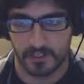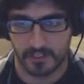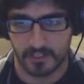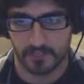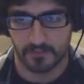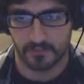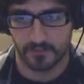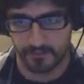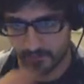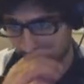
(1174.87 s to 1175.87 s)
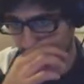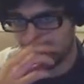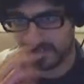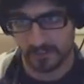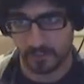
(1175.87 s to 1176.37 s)
I kind of
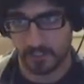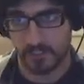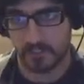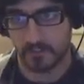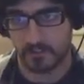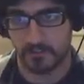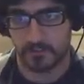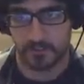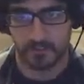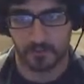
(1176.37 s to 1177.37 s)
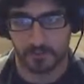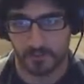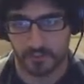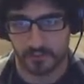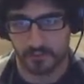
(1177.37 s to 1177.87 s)
enjoyed a lot,
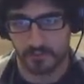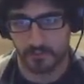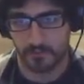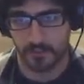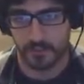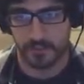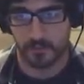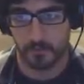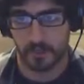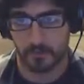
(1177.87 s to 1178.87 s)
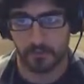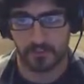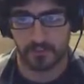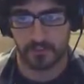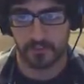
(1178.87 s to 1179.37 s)
learning about how the body
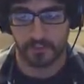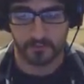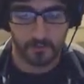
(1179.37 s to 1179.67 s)
works and everything.